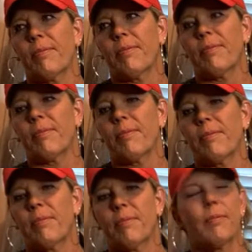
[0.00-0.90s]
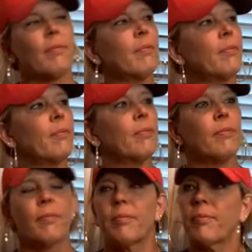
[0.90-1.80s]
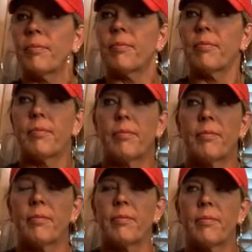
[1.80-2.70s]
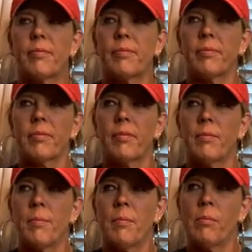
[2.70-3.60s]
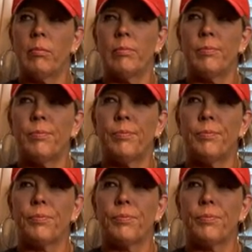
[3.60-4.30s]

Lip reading: This person isn't speaking.